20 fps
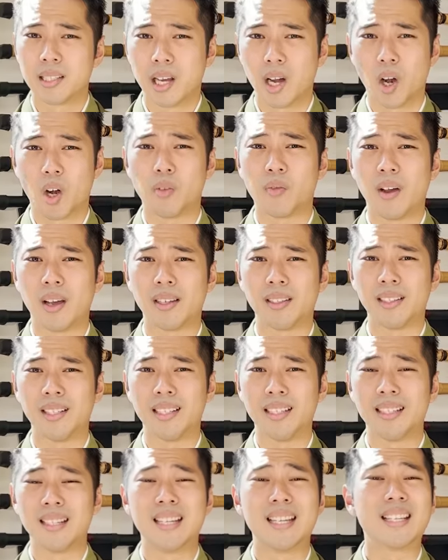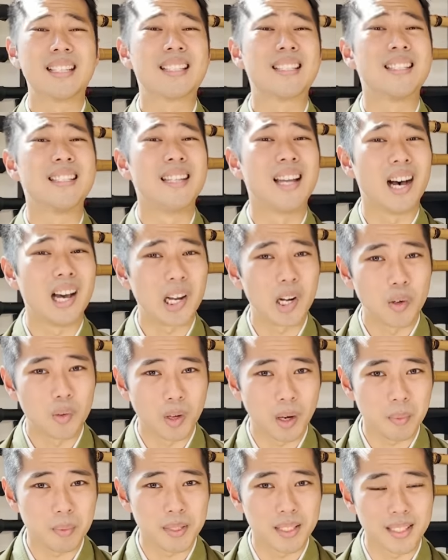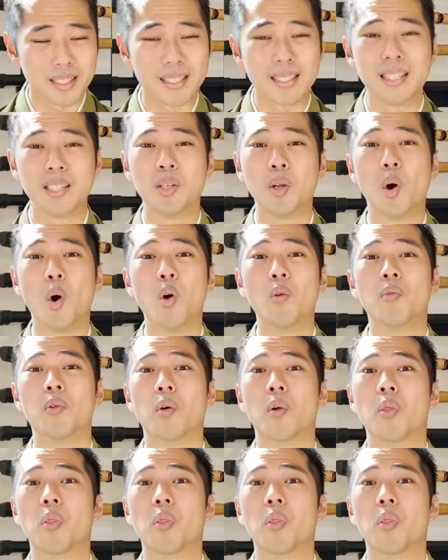Terrifyingly, it has not erupted in over